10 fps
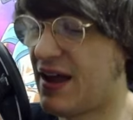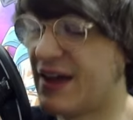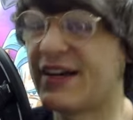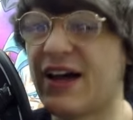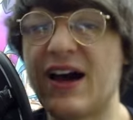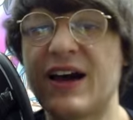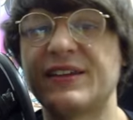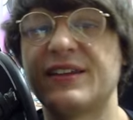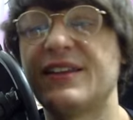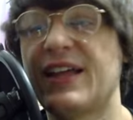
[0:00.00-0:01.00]
a card
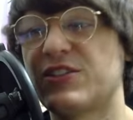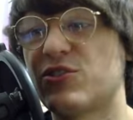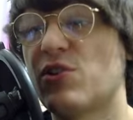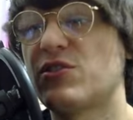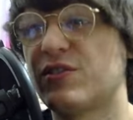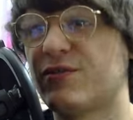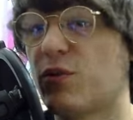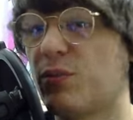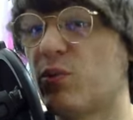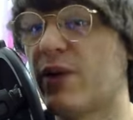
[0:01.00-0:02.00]
that searches
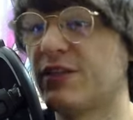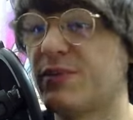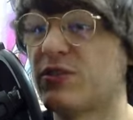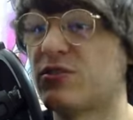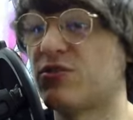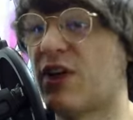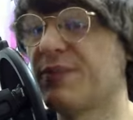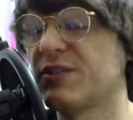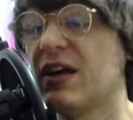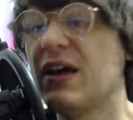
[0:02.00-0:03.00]
for Blue Eyes spells and
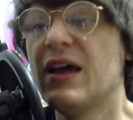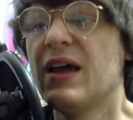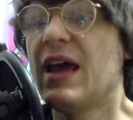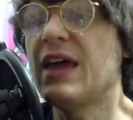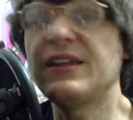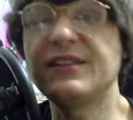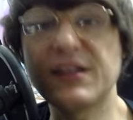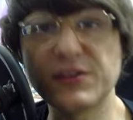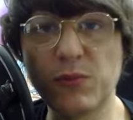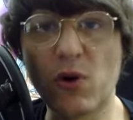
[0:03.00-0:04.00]
traps, and it
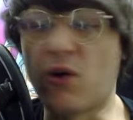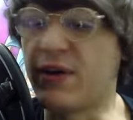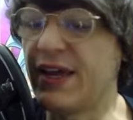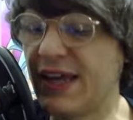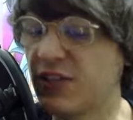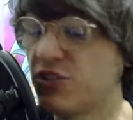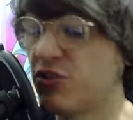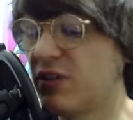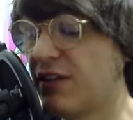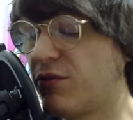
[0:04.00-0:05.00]
does more. It gets
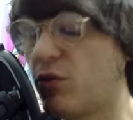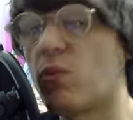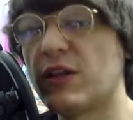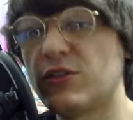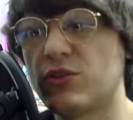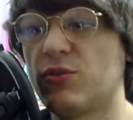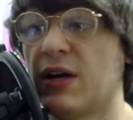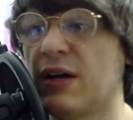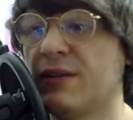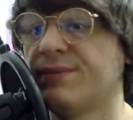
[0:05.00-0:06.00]
you a level 1
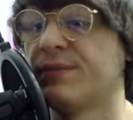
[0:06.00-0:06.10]
tuner.